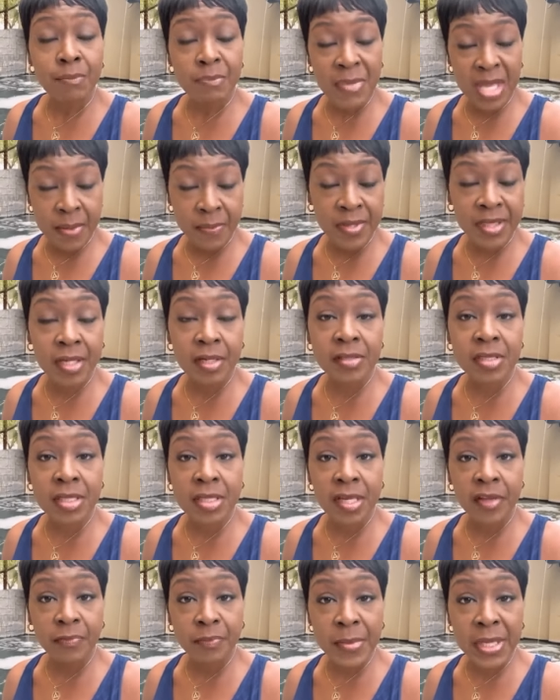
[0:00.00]
maybe there's
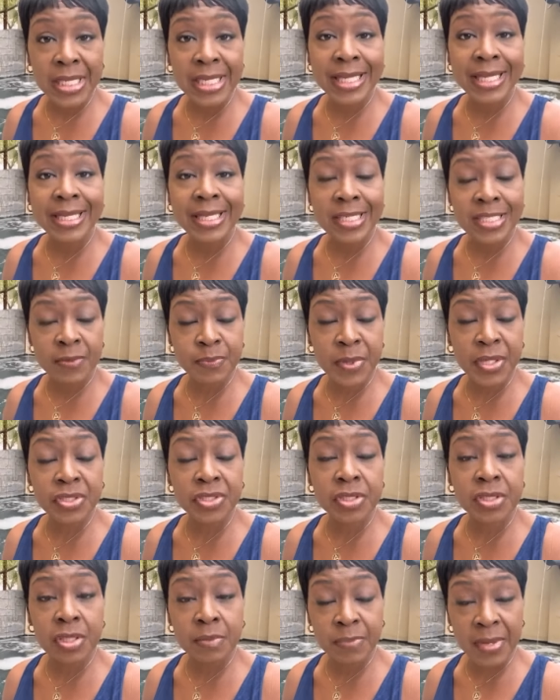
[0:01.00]
enough money in his
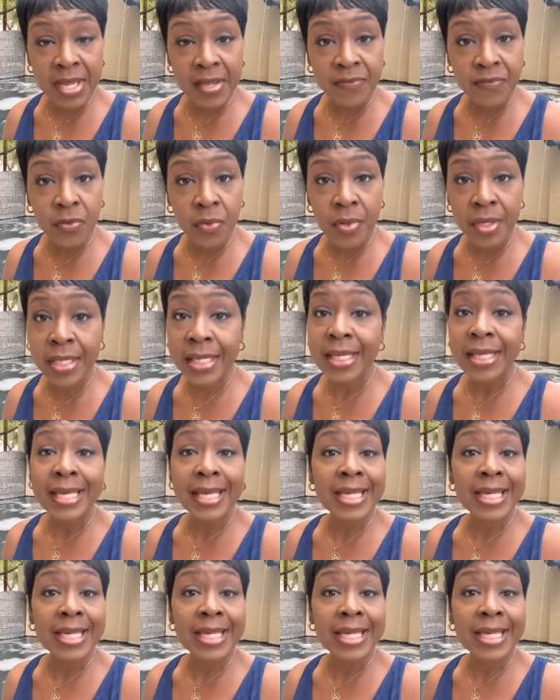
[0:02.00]
budget to pay for it.